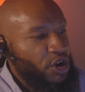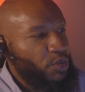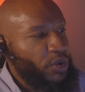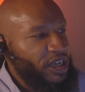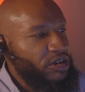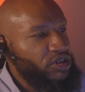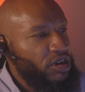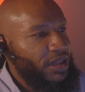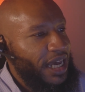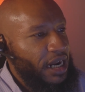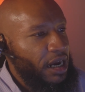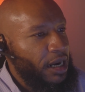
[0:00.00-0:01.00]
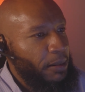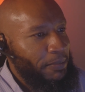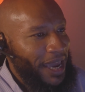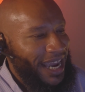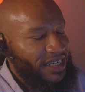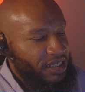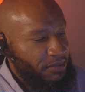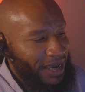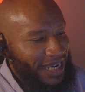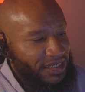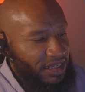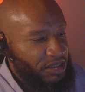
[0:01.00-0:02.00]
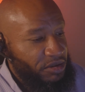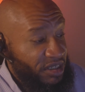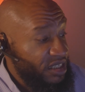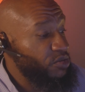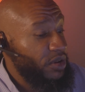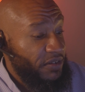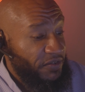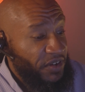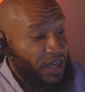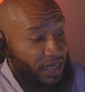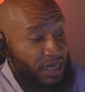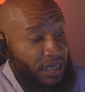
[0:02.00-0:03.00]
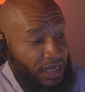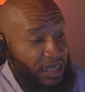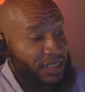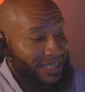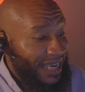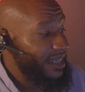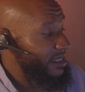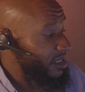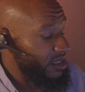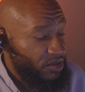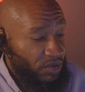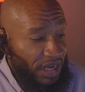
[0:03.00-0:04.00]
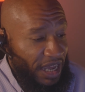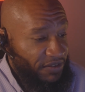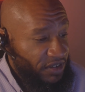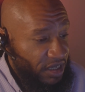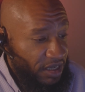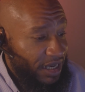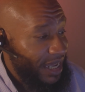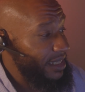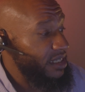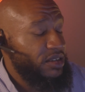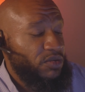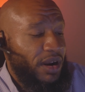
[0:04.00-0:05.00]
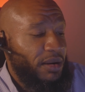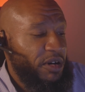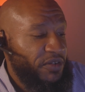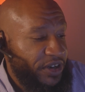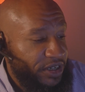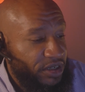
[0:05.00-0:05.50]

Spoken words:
When you show that unabashed masculine, this is what the fuck it is. Yes, this is what life is looking like. This is what I'm over here